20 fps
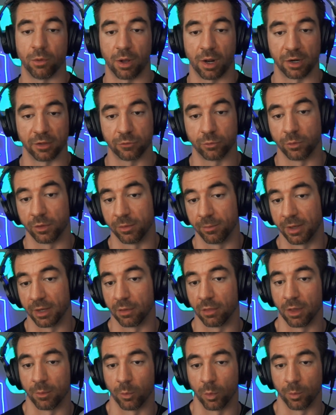audits where they make
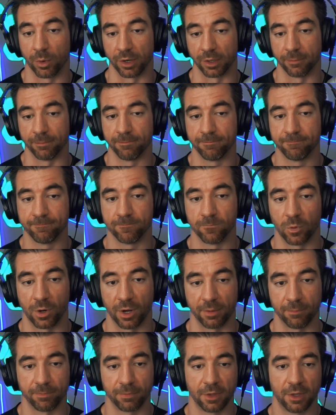a lot more money,
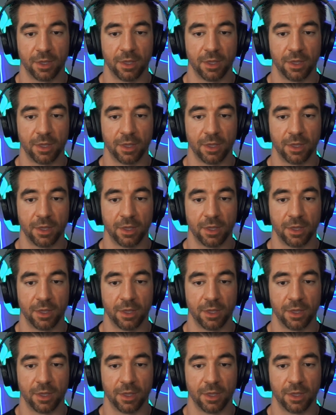right?